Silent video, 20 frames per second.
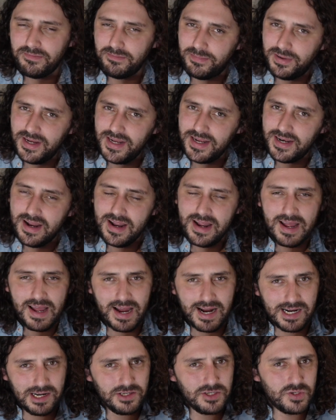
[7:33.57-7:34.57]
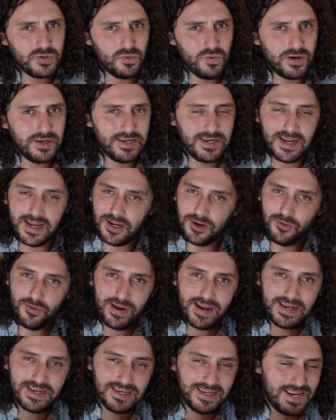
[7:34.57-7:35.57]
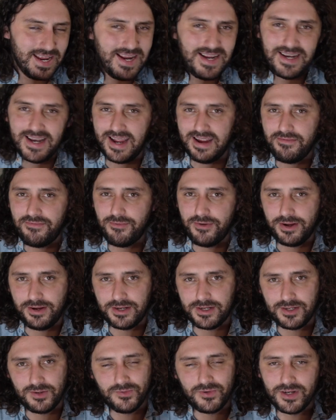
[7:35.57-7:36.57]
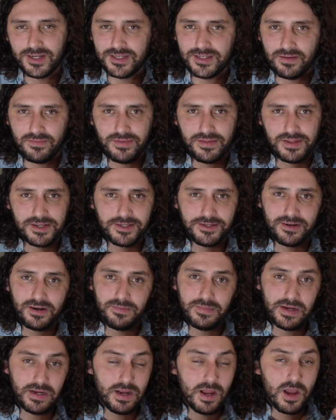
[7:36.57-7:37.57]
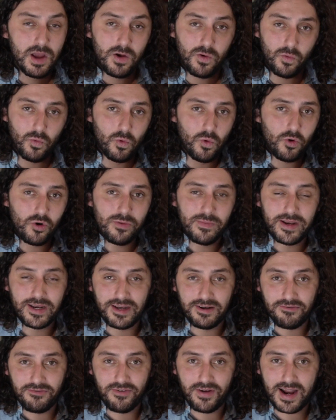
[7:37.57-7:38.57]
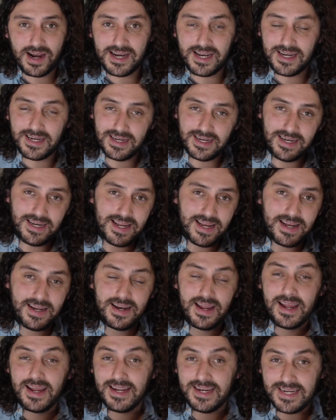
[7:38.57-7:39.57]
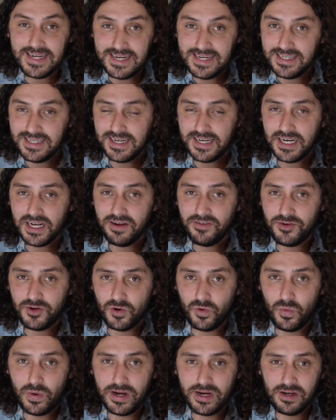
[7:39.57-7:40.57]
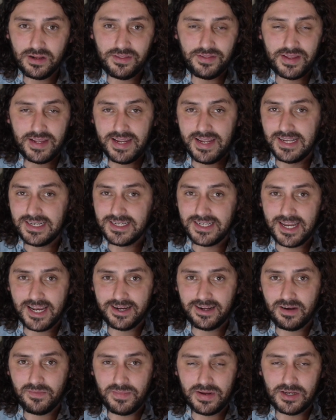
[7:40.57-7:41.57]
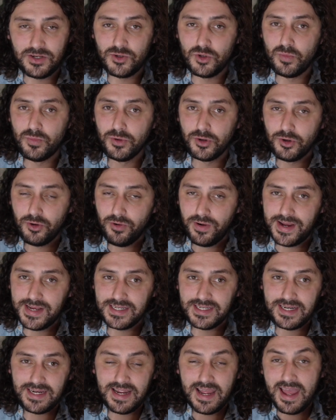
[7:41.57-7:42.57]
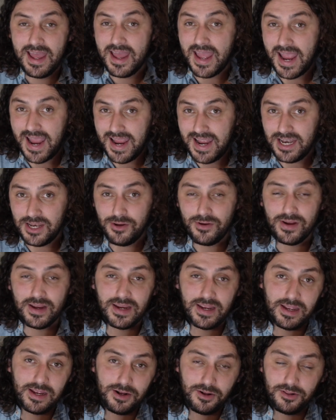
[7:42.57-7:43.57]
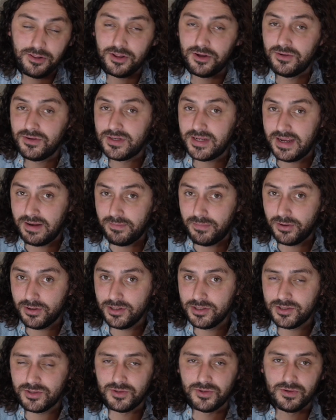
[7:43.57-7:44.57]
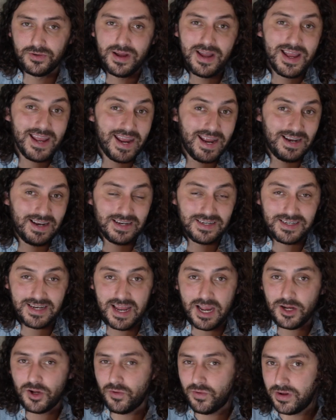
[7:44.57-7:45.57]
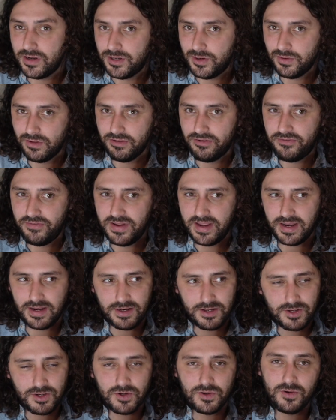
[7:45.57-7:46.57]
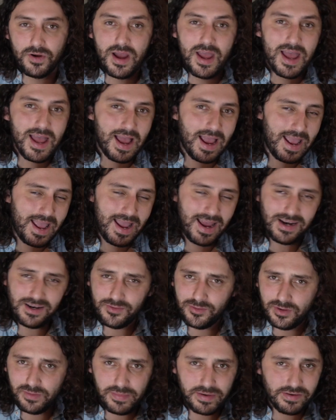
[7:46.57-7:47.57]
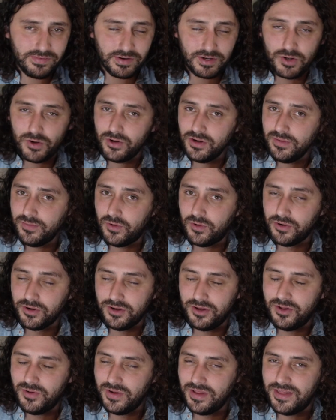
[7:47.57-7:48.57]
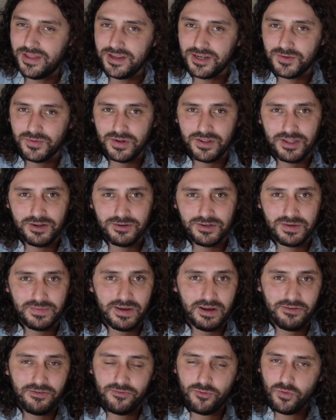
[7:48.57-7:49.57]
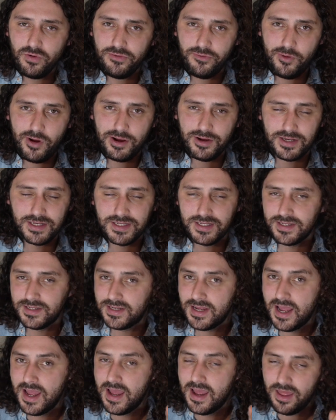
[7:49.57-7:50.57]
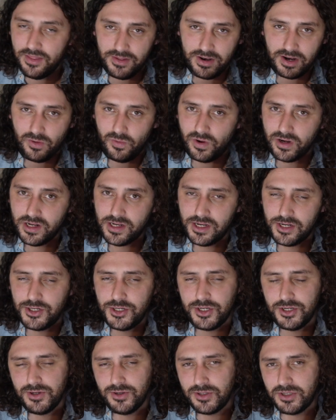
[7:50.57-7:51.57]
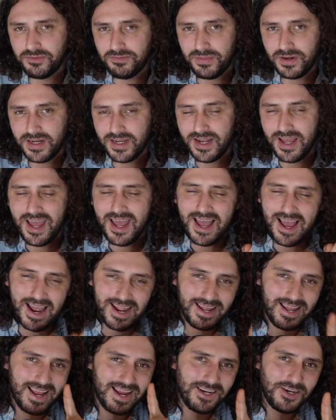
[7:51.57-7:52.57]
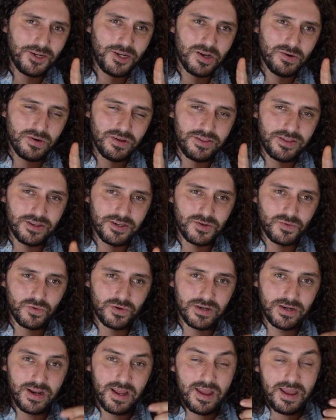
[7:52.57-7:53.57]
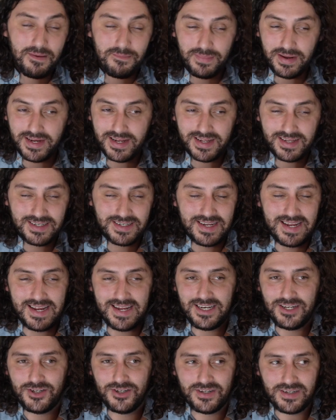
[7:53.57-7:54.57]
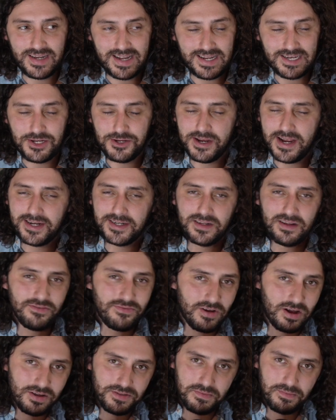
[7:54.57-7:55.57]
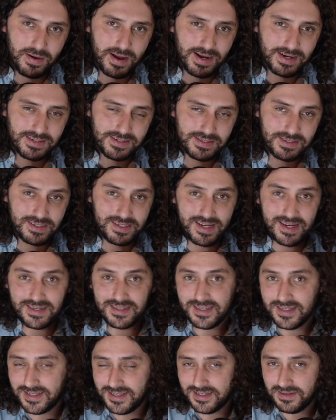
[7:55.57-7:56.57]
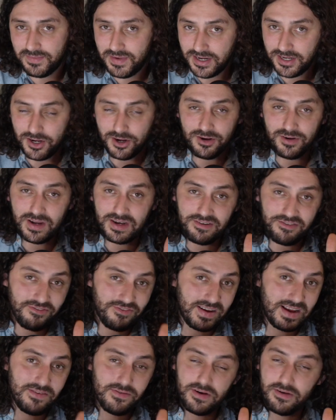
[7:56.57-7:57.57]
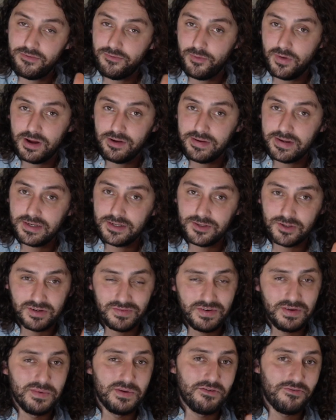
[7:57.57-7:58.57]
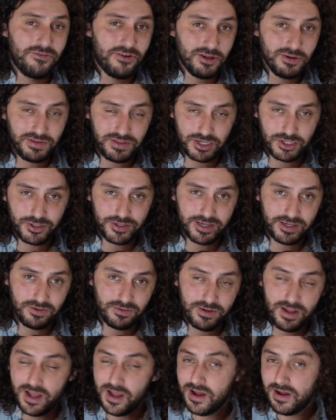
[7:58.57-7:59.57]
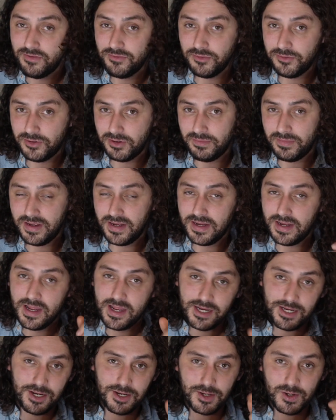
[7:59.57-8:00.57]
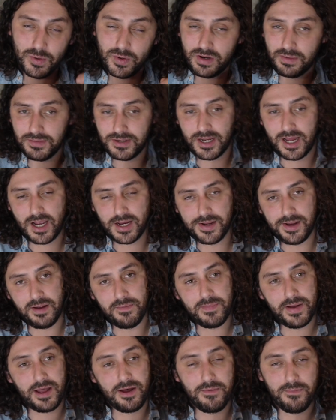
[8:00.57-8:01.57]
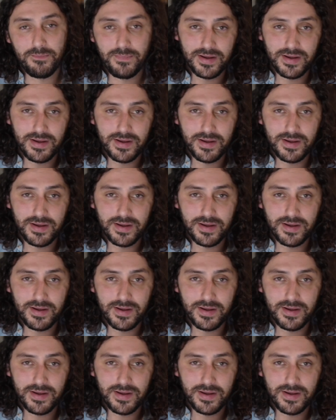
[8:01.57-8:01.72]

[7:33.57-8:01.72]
But I also wanted a great date night fragrance. I wanted something that's going to be warm and inviting, yet easy enough to wear that it's not going to be super crazy, and you can get close and personal, and it's not going to offend. So I had a little bit of a turmoil with this one. There was about four fragrances fragrances that I wanted to choose, but I had to go with this one because it just it checks off all the boxes. Guys, this is my current favorite fragrance, so if you've been following the channel for a little bit, you know what I'm talking about.